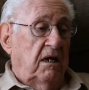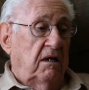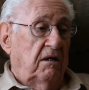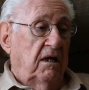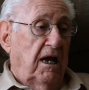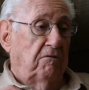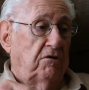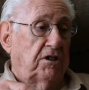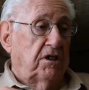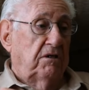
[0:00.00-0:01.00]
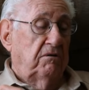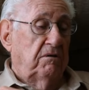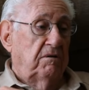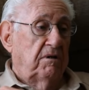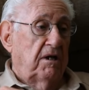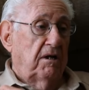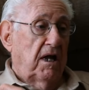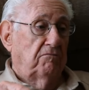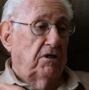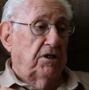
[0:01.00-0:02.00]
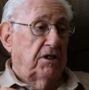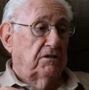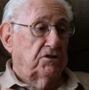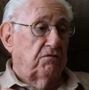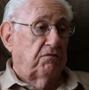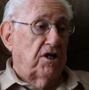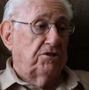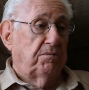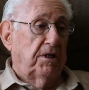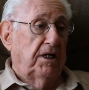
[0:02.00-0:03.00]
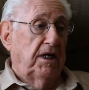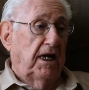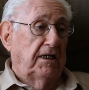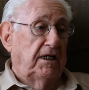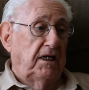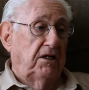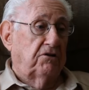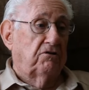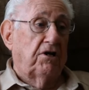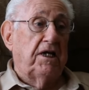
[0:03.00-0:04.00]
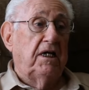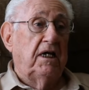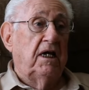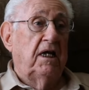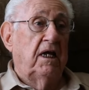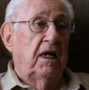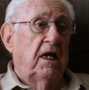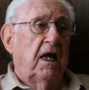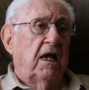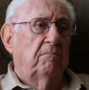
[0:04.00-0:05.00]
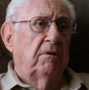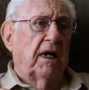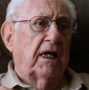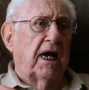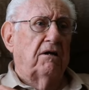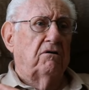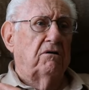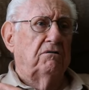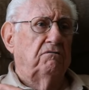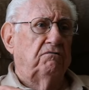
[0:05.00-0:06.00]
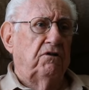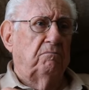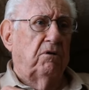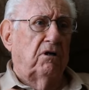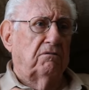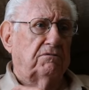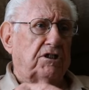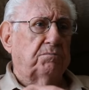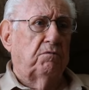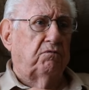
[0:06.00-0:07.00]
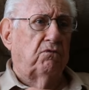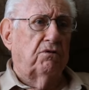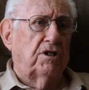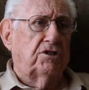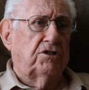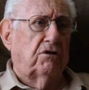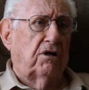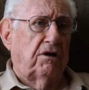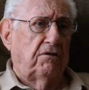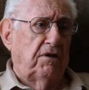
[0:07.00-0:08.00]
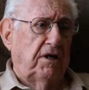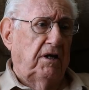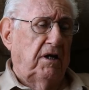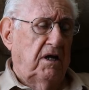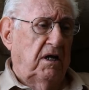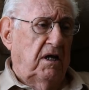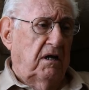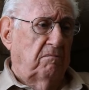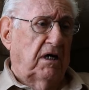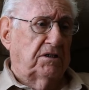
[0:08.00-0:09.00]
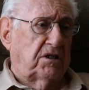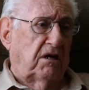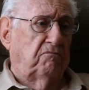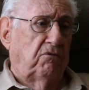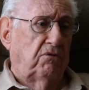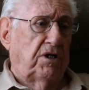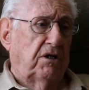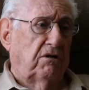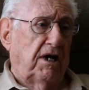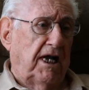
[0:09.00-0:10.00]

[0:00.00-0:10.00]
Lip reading: I went there as a freshman in 1930, but I got hurt in football just before the start of my sophomore year and